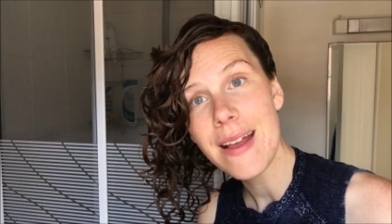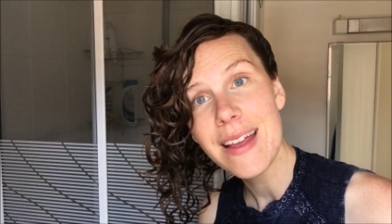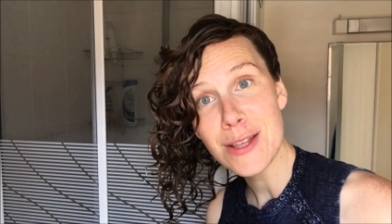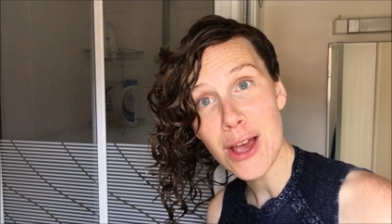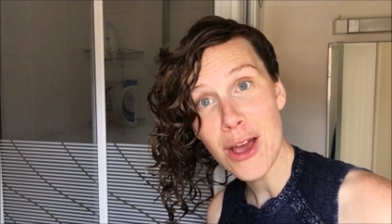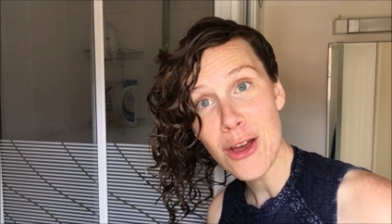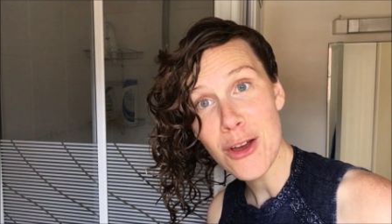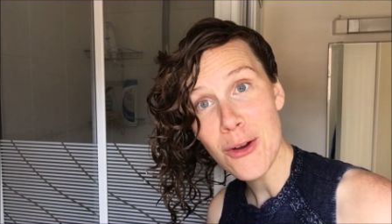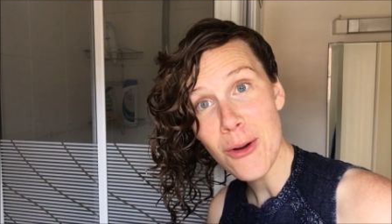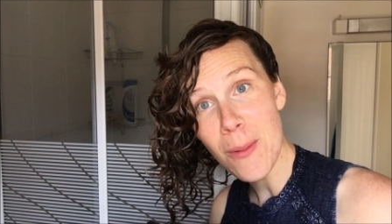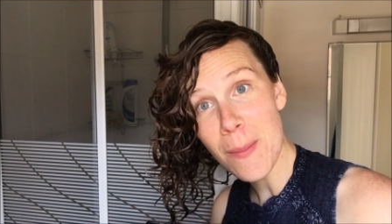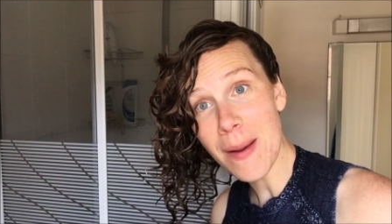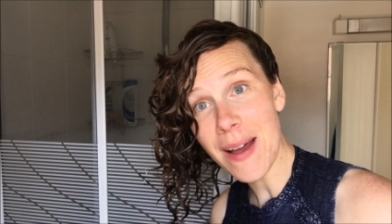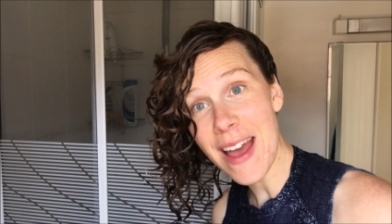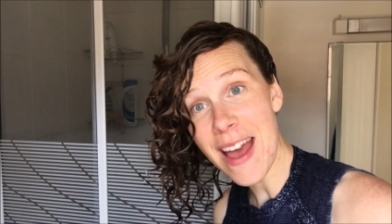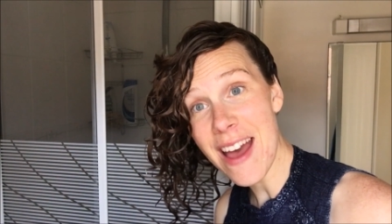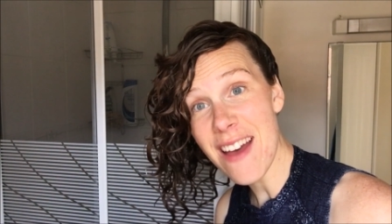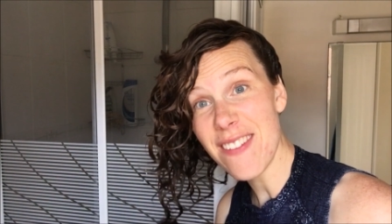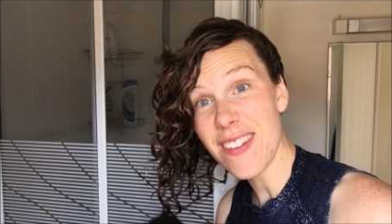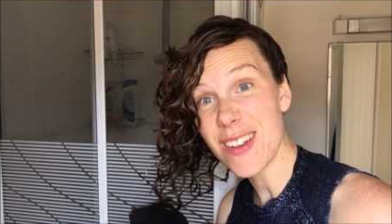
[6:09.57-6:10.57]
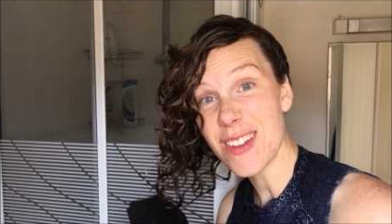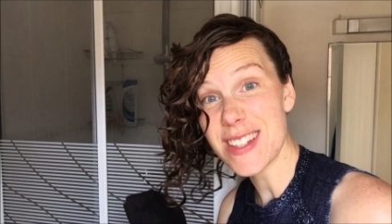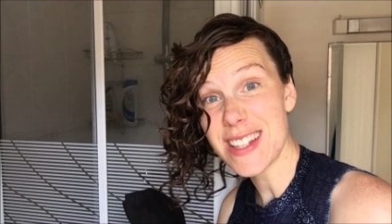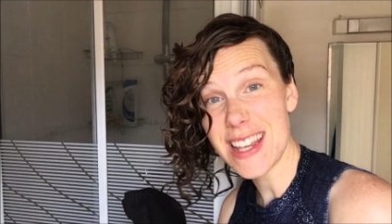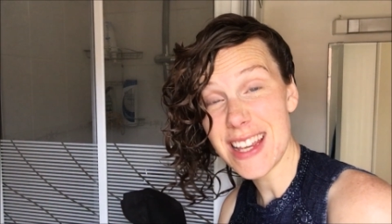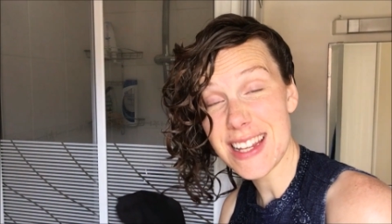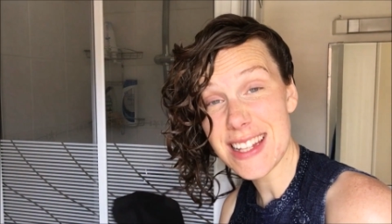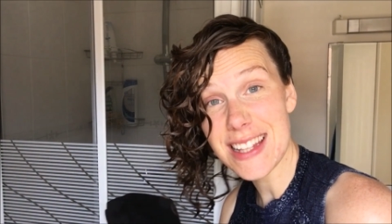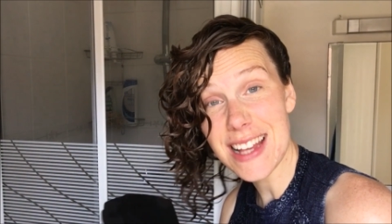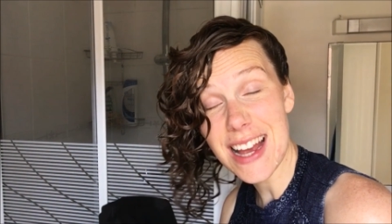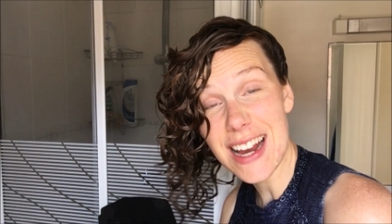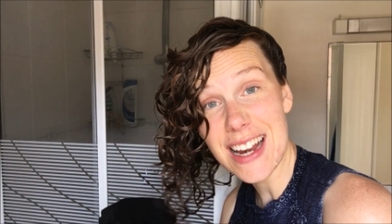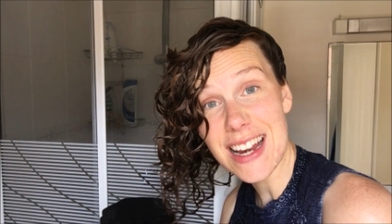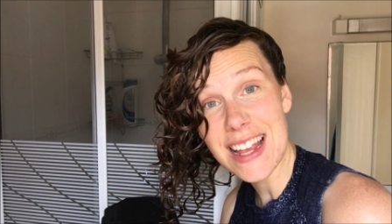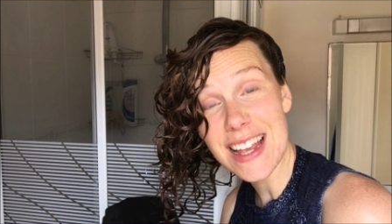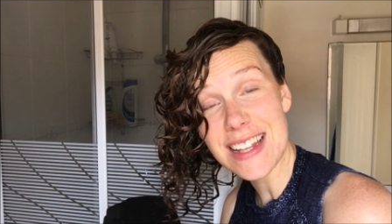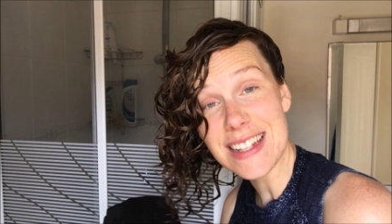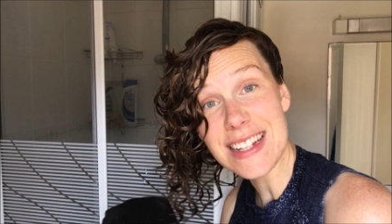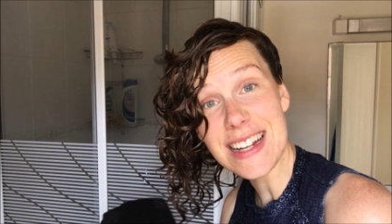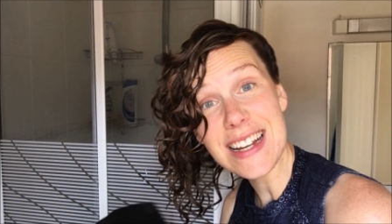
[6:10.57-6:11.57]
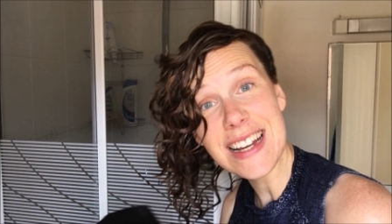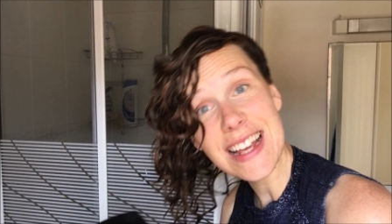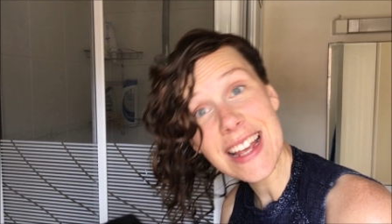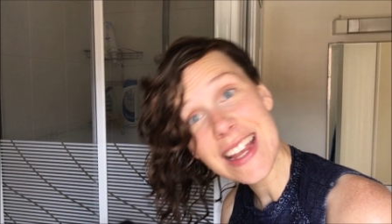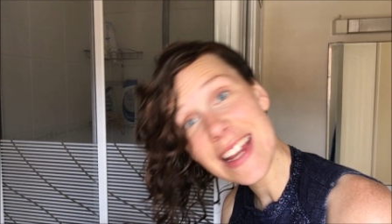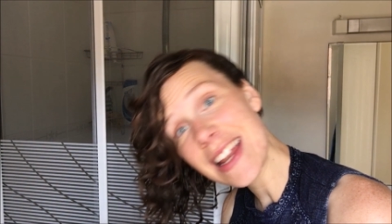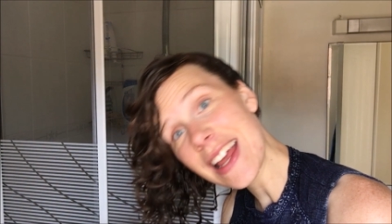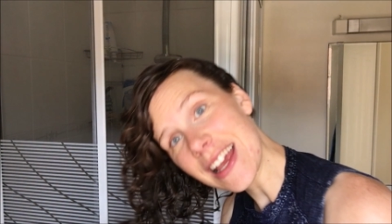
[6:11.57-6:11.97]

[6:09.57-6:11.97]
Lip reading: So my hair feels exactly as clean